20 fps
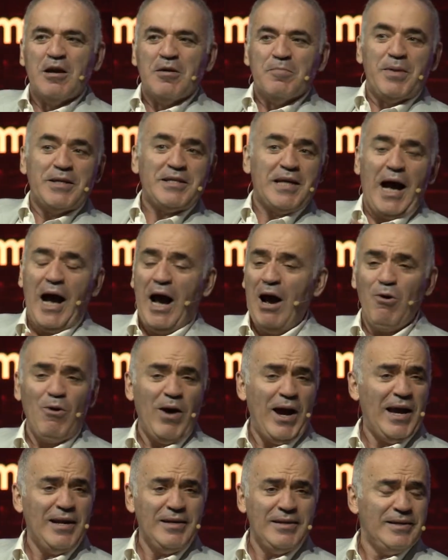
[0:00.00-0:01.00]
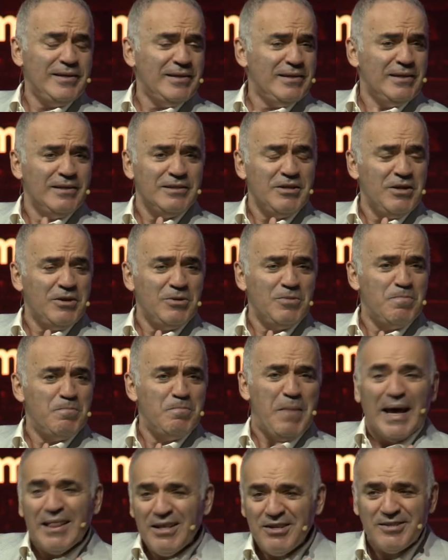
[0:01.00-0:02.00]
But how Anya,
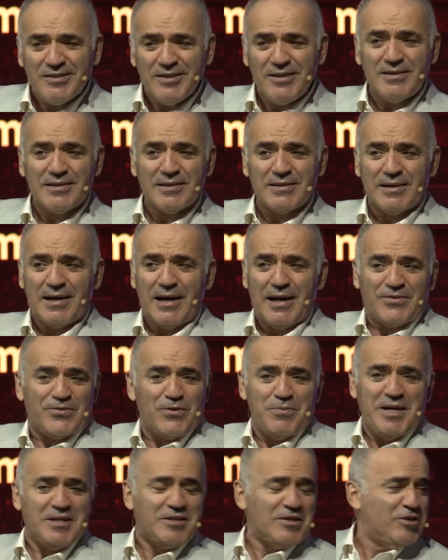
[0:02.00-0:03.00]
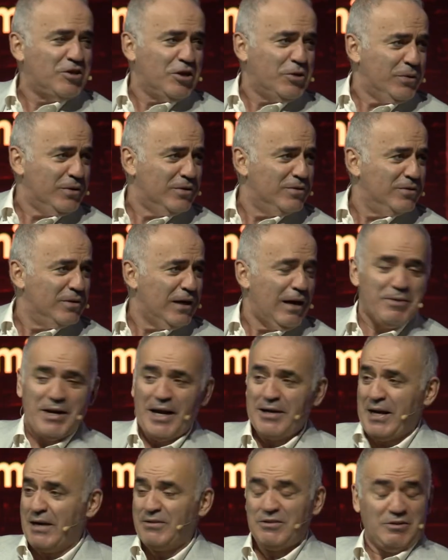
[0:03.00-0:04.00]
managed it, for me, it's a secret. I mean,
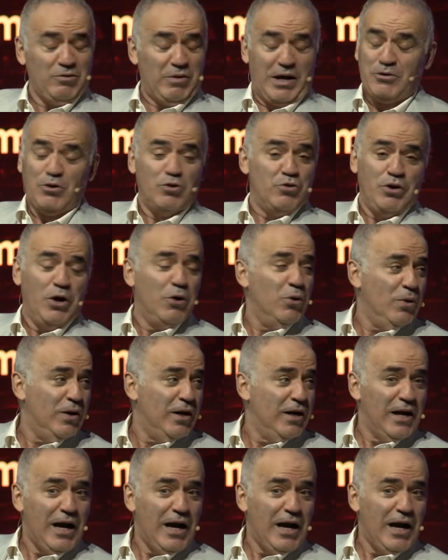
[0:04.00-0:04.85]
I don't know.